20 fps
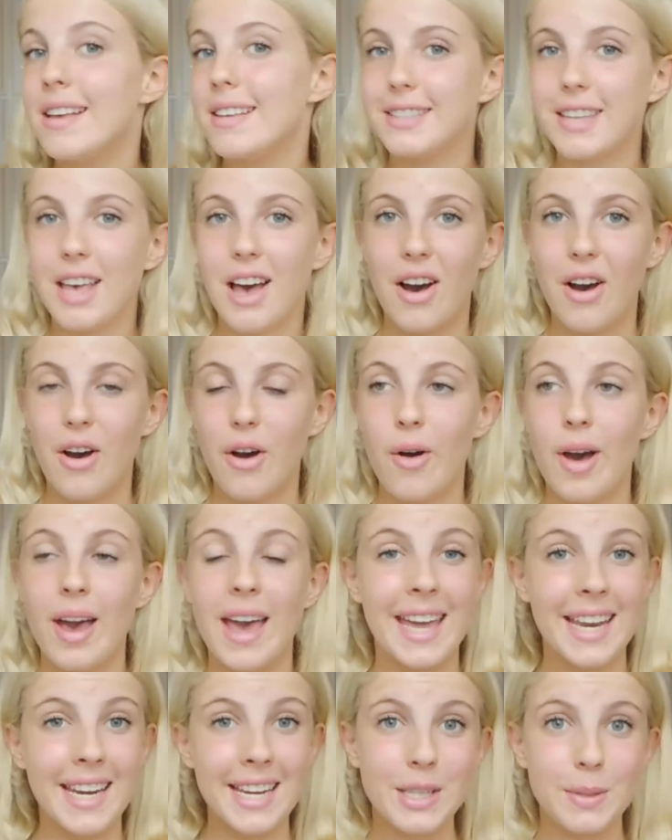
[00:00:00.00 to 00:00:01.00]
So
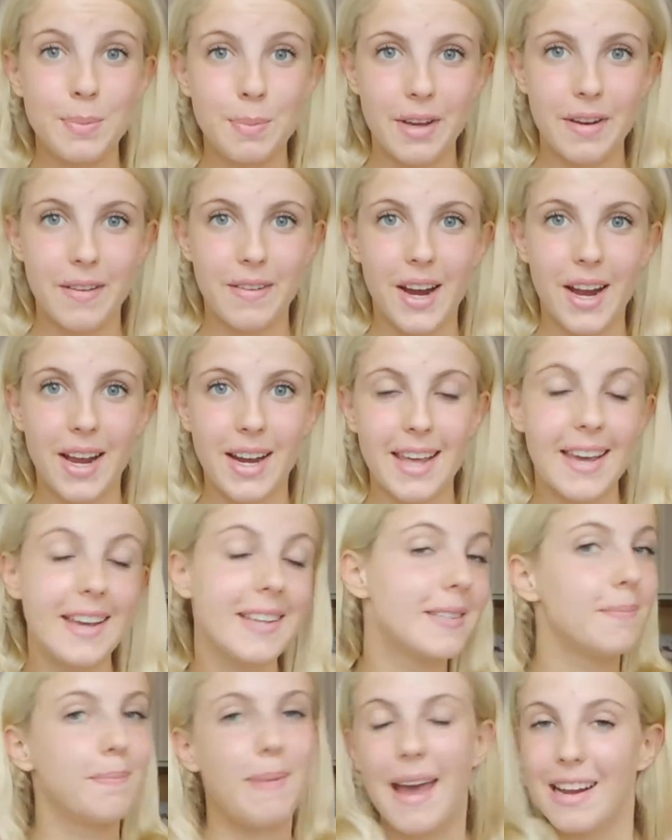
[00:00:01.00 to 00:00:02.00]
in this period,
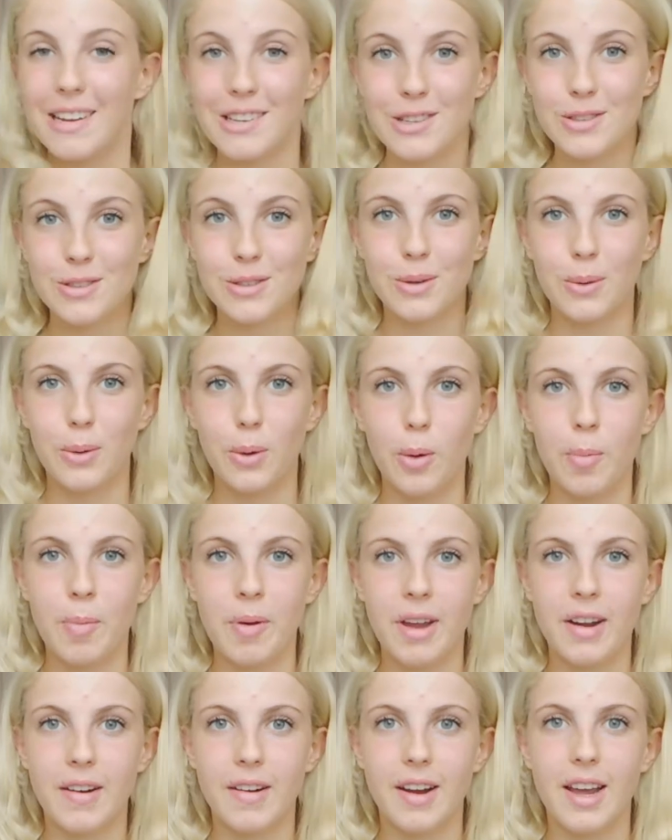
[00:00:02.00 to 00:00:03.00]
it's back to school
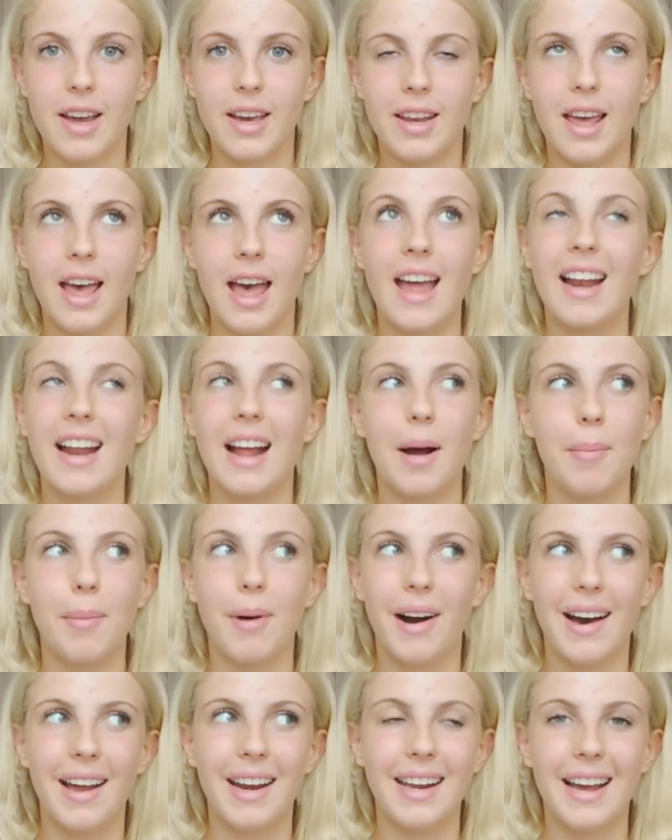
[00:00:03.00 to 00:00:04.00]
period, and come
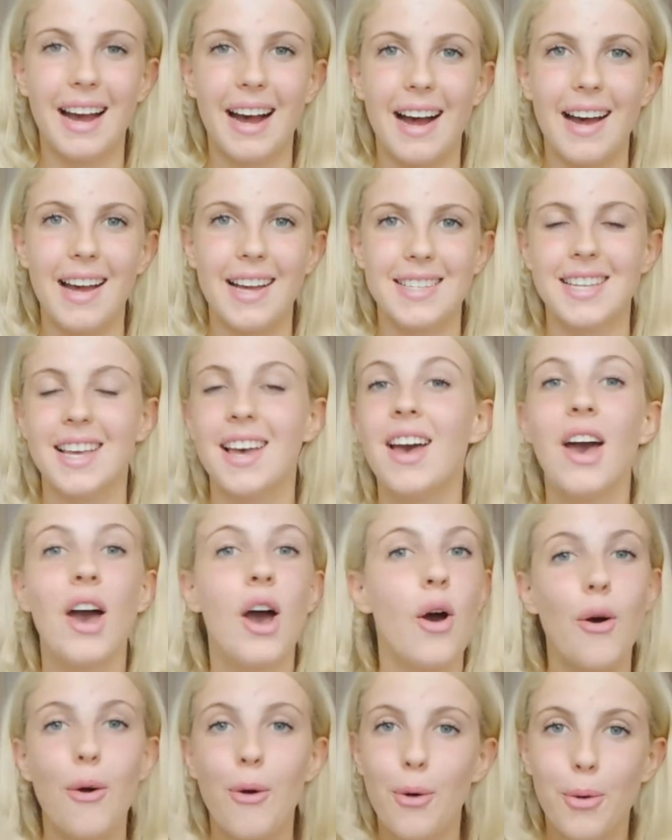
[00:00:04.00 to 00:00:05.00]
on guys,
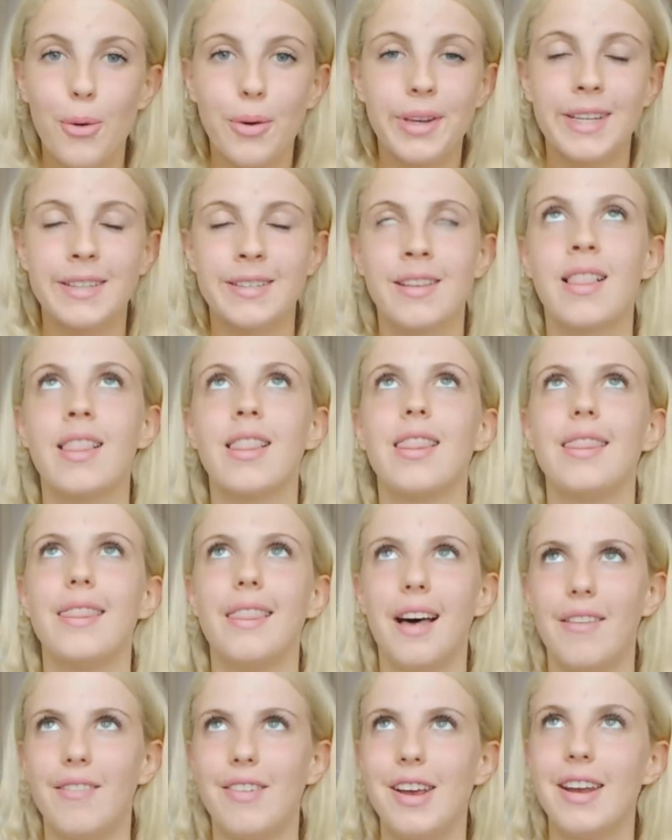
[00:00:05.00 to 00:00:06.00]
who doesn't
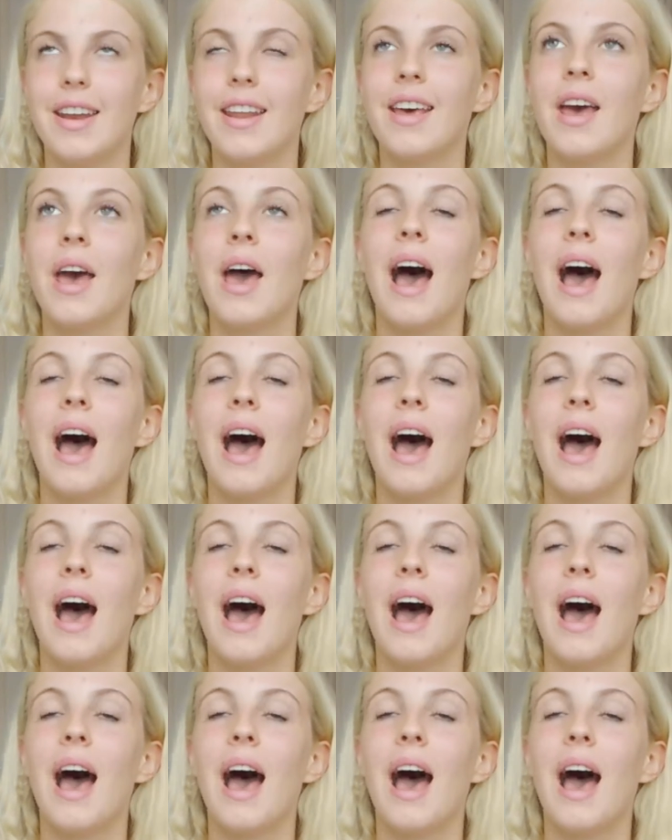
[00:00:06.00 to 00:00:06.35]
love it?